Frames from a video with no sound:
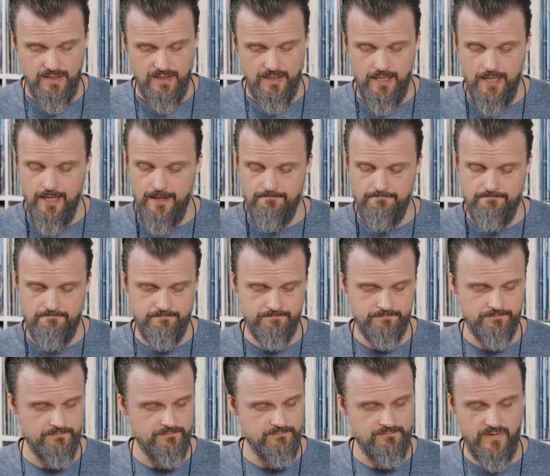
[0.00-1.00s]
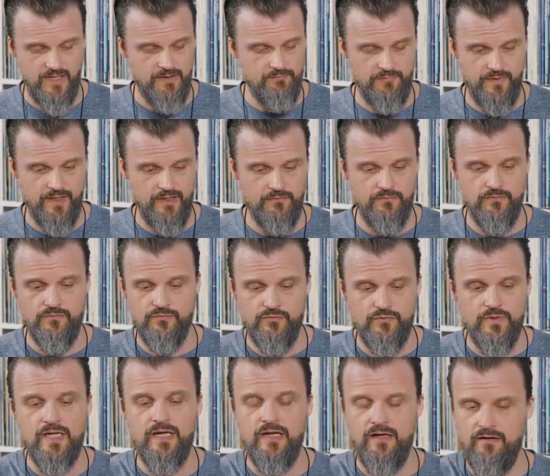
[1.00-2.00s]
I
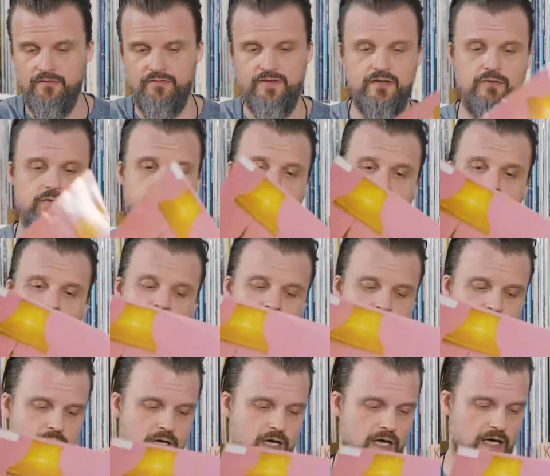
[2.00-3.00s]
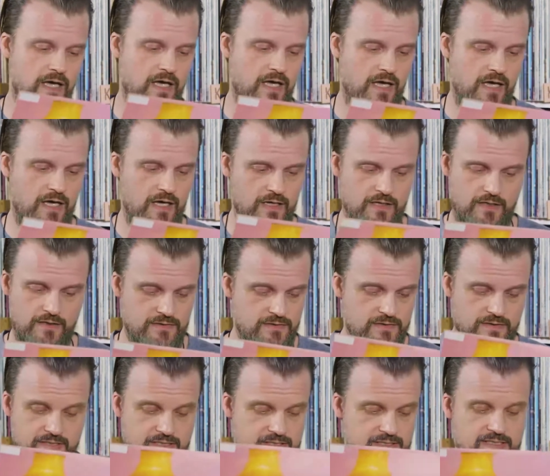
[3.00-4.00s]
really love this one to
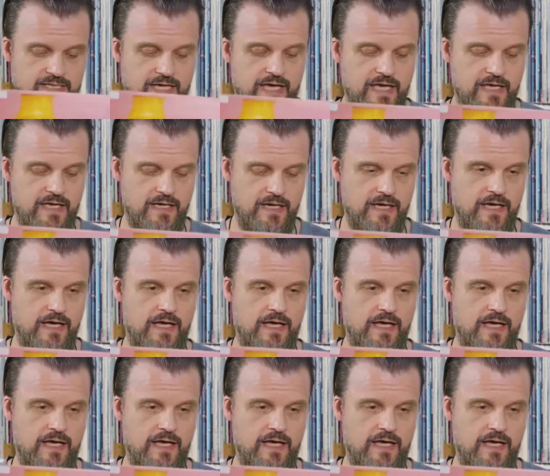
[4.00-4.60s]
this day.